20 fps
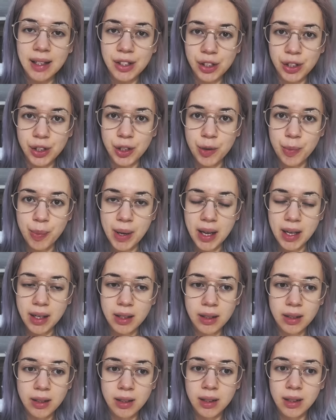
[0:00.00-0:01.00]
I should go to bed.
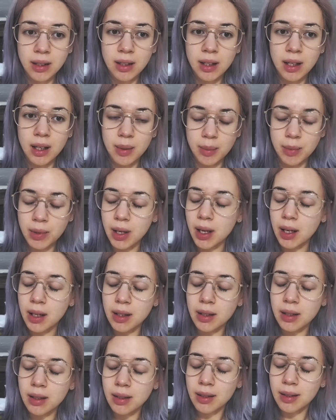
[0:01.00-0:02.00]
I'm
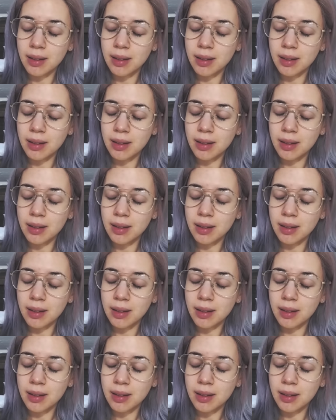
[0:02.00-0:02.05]
tired.